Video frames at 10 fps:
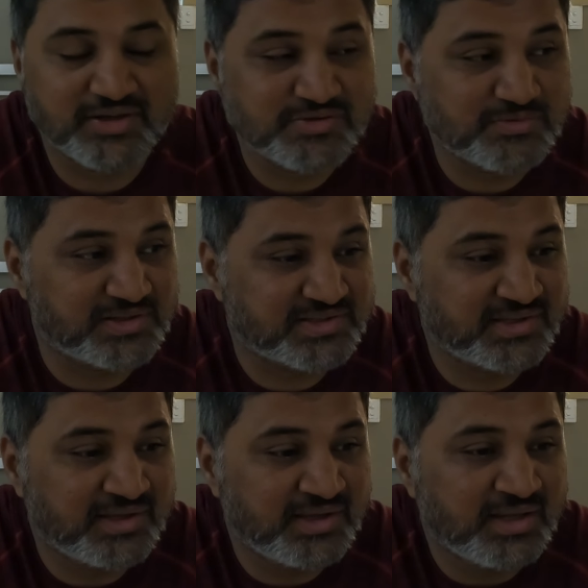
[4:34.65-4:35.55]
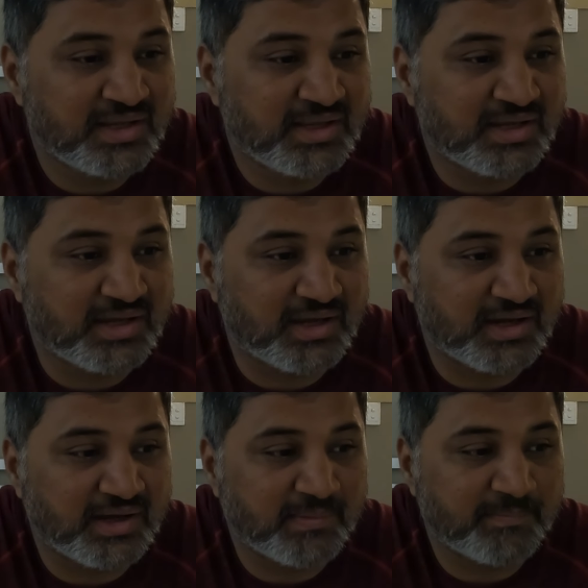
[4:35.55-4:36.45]
rituals
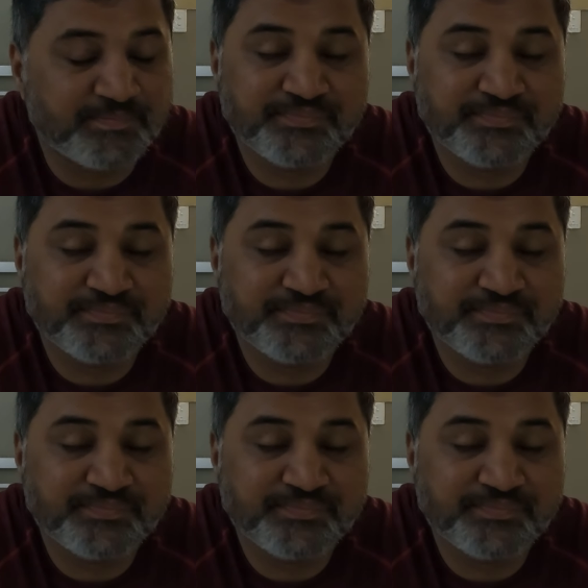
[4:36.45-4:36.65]
um,